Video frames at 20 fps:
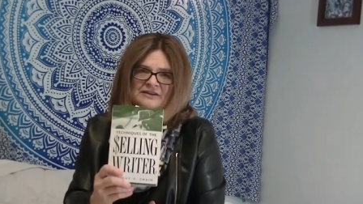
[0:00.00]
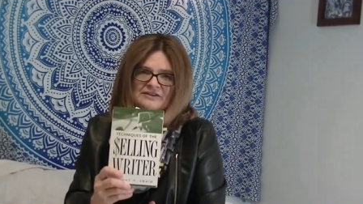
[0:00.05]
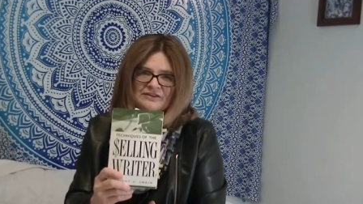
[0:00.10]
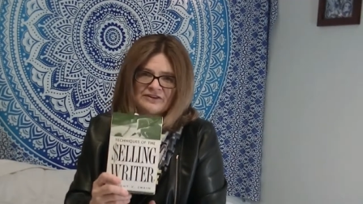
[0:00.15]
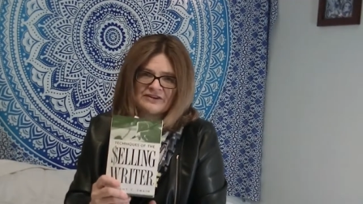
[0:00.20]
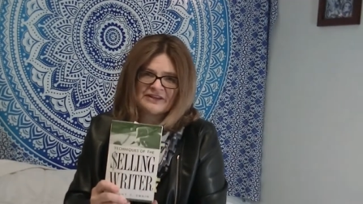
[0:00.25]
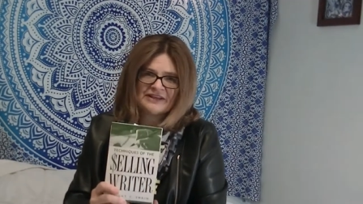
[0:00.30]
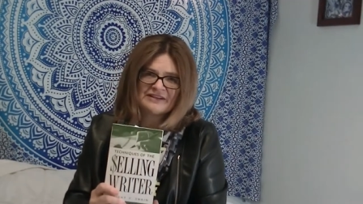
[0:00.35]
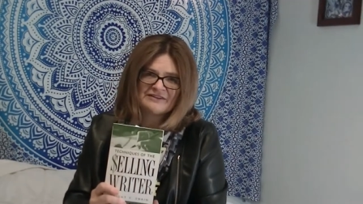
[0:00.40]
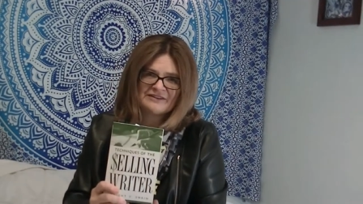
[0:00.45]

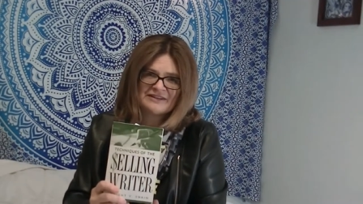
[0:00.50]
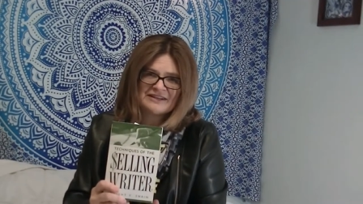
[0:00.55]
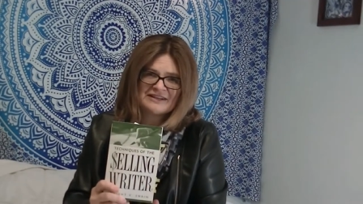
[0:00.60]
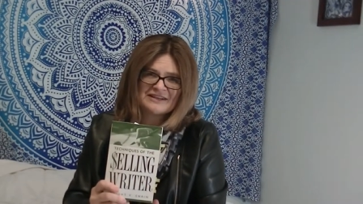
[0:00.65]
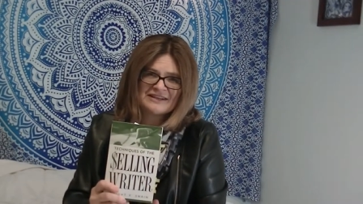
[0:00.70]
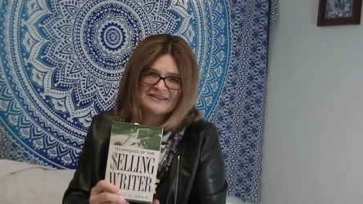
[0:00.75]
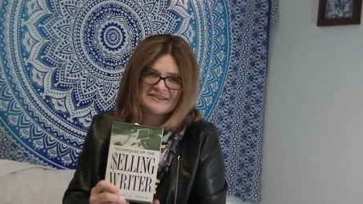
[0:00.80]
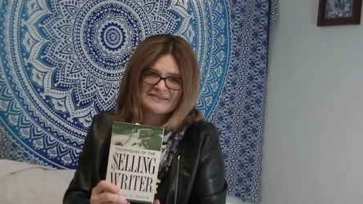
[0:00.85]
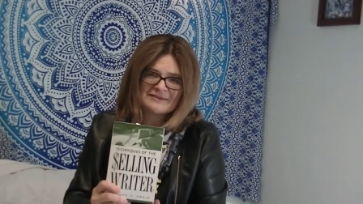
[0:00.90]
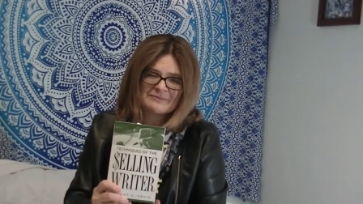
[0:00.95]
looking to
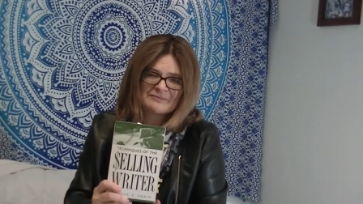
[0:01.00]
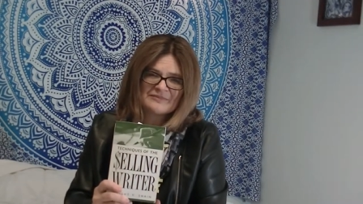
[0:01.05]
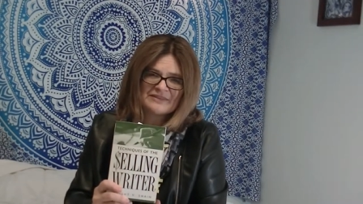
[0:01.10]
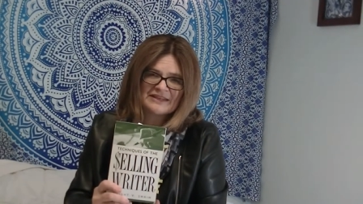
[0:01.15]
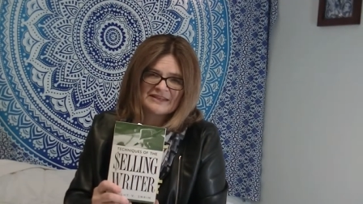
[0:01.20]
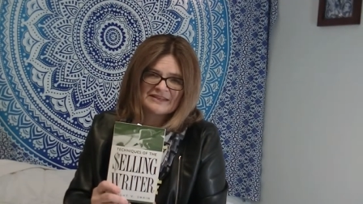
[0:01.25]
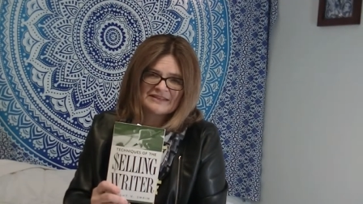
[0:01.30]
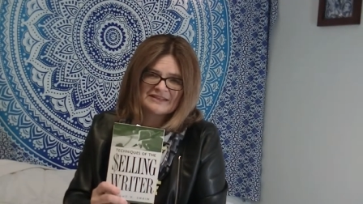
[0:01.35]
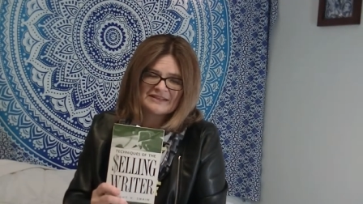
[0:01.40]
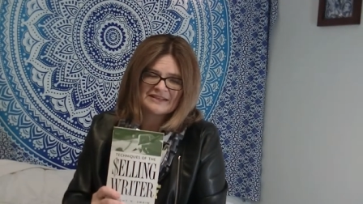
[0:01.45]
get
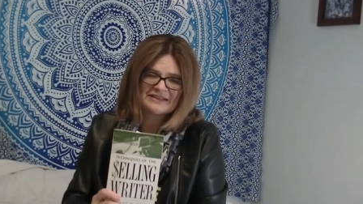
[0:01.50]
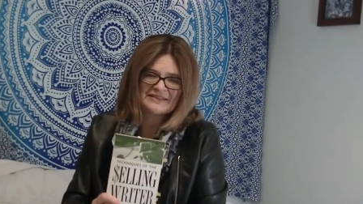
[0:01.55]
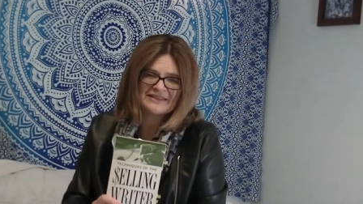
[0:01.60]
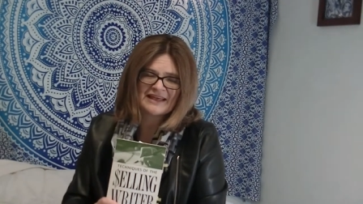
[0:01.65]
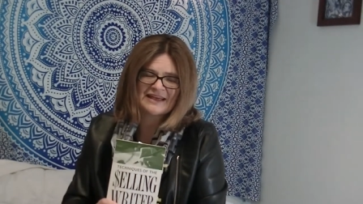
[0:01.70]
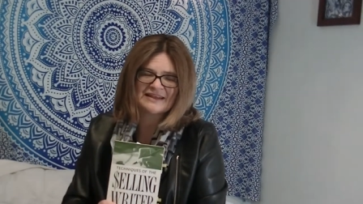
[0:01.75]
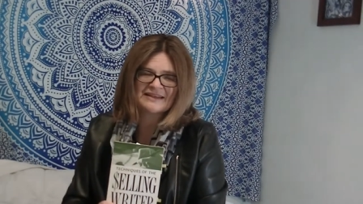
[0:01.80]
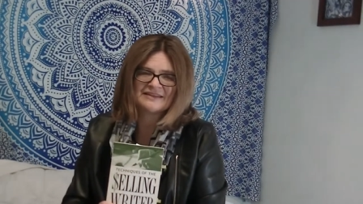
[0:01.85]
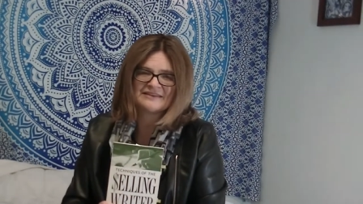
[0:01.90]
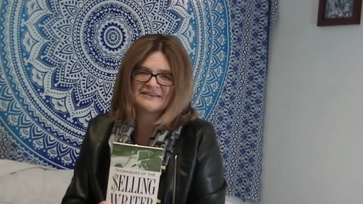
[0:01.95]
something
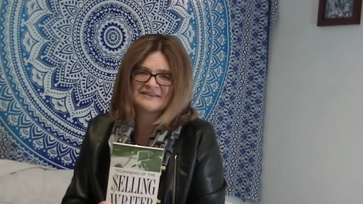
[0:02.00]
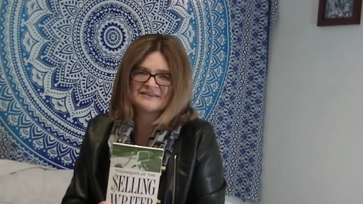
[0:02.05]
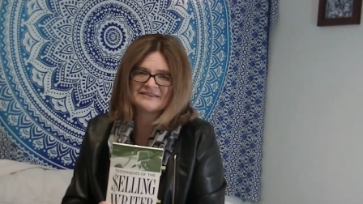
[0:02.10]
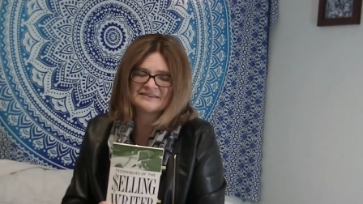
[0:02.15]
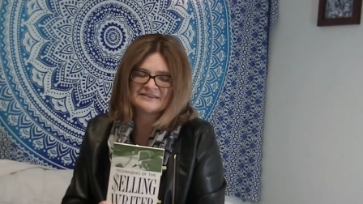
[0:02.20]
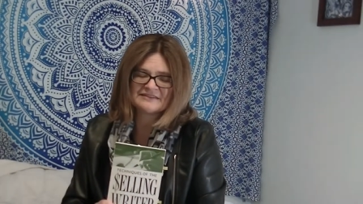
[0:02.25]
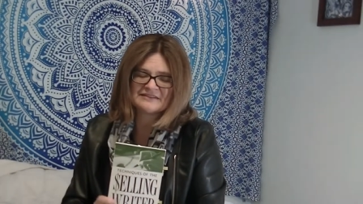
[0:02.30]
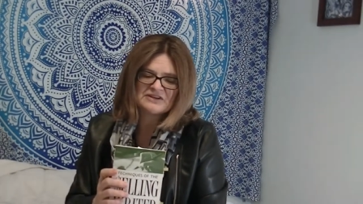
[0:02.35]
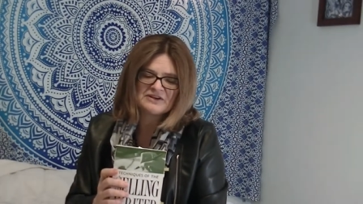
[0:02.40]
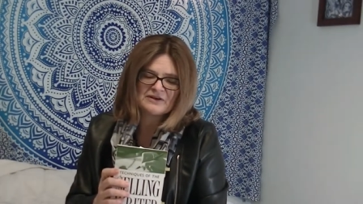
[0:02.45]
that
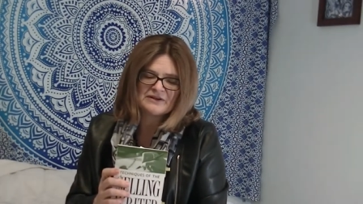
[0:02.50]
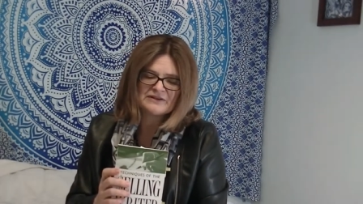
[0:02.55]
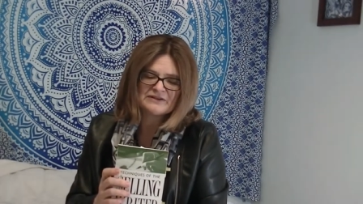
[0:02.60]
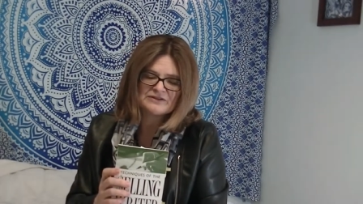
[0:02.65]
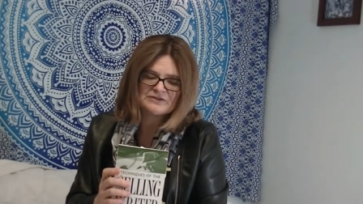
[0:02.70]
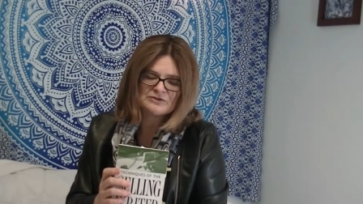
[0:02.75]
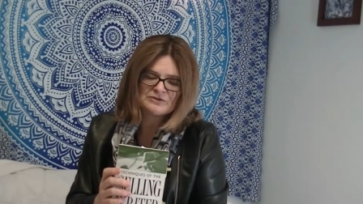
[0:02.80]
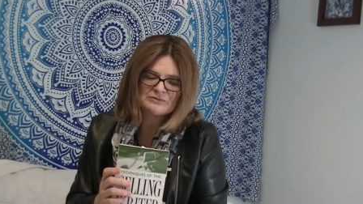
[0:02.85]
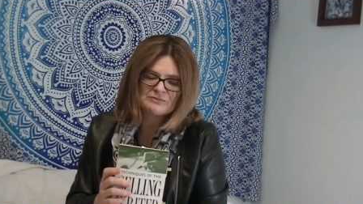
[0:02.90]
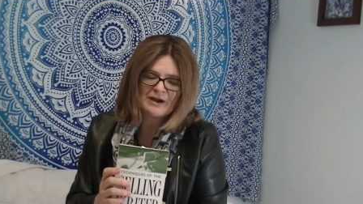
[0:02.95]
is going
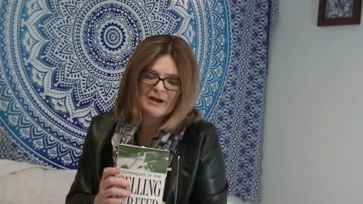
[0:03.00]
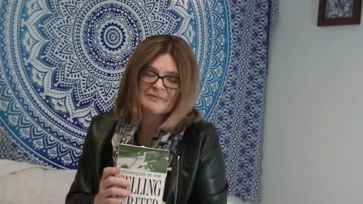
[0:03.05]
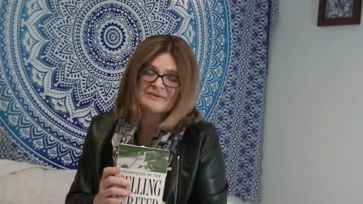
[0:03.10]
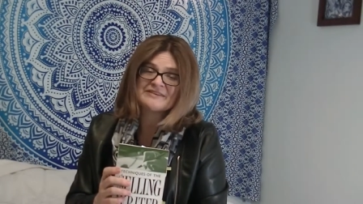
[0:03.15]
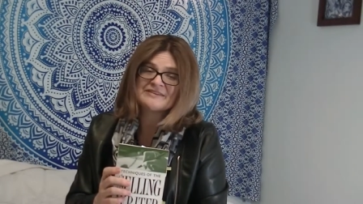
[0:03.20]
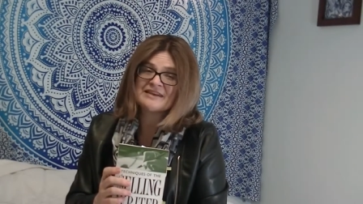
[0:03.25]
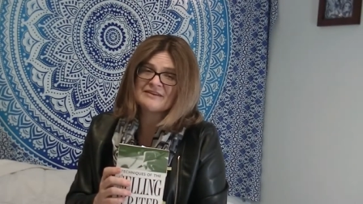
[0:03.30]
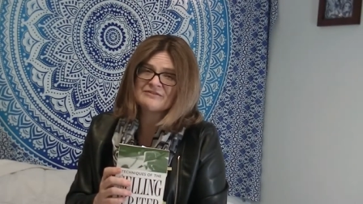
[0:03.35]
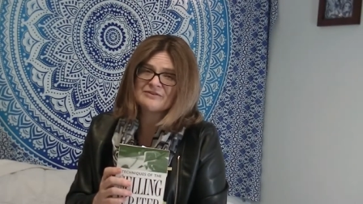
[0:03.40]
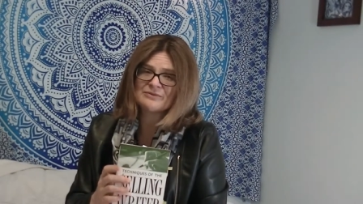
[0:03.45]
to probably
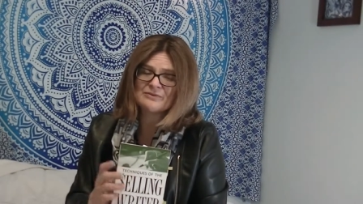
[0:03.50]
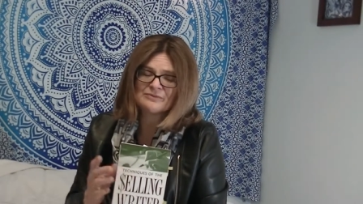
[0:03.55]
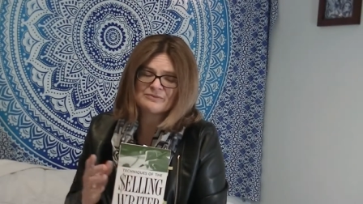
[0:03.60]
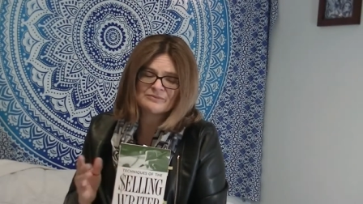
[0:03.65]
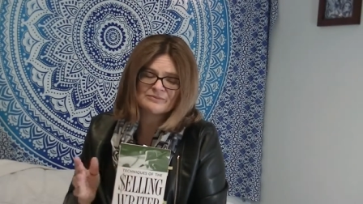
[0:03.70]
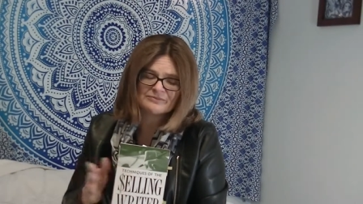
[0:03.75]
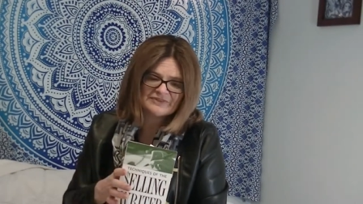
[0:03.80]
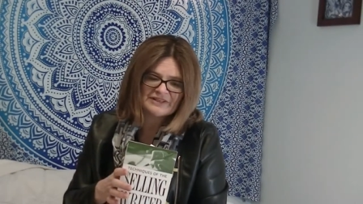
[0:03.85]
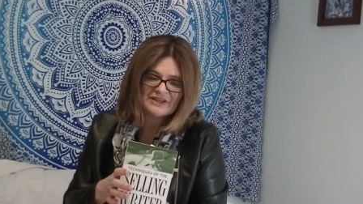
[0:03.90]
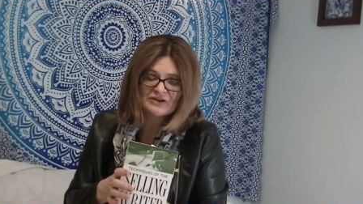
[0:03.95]
save you
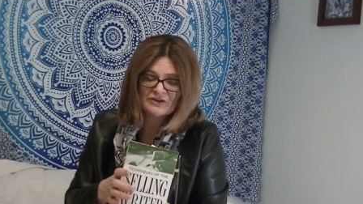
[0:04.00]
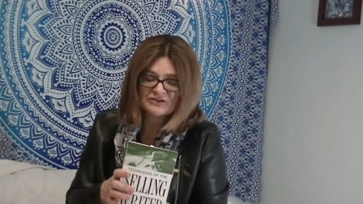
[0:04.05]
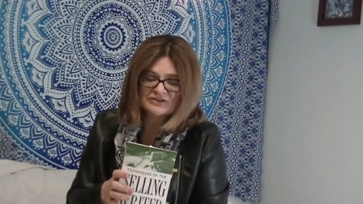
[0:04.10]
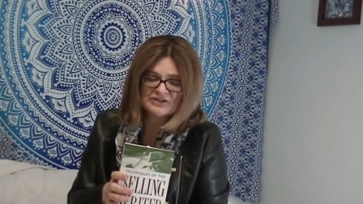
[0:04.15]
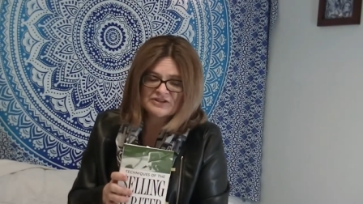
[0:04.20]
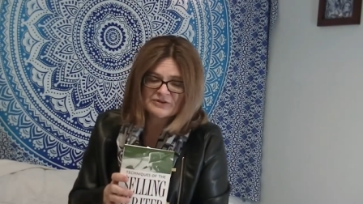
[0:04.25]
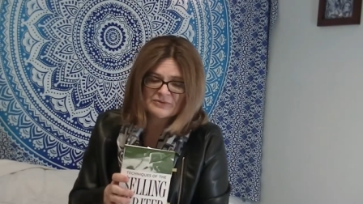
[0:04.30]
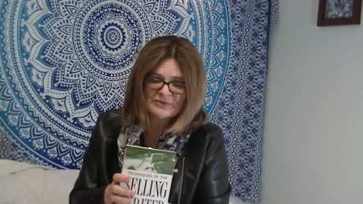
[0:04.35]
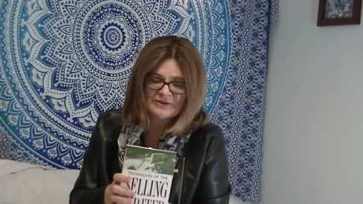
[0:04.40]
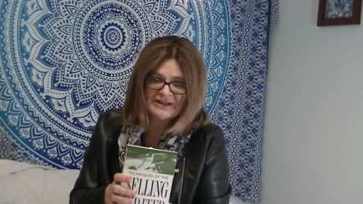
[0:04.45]
a year or
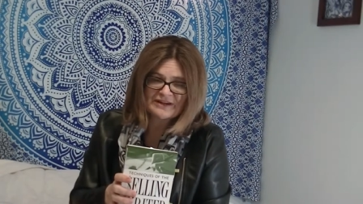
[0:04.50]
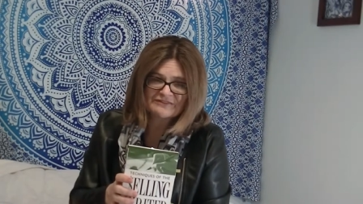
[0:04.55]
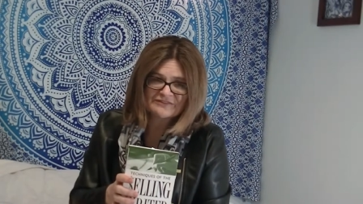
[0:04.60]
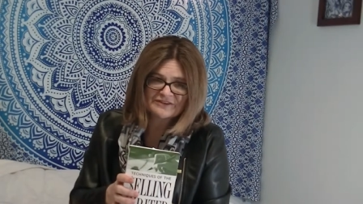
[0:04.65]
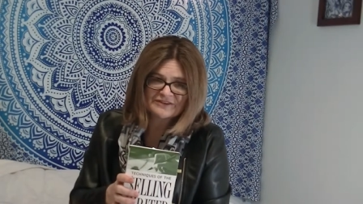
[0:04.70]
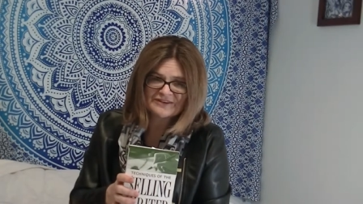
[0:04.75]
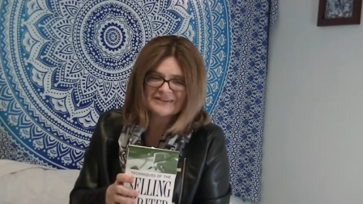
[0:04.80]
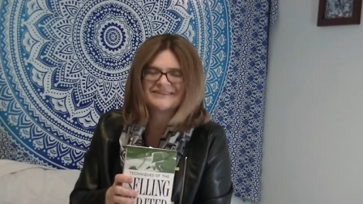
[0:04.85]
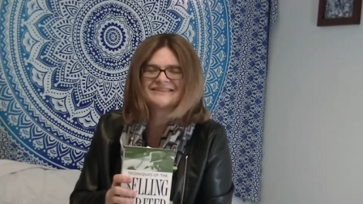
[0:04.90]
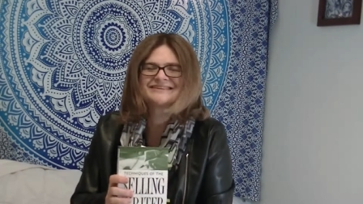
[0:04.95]
two in
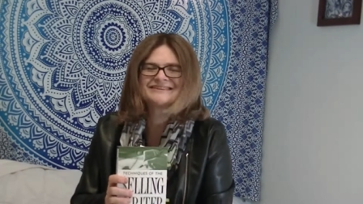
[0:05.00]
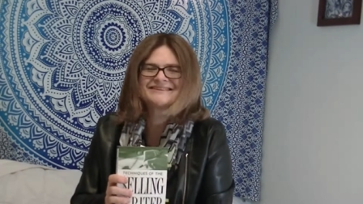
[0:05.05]
effort,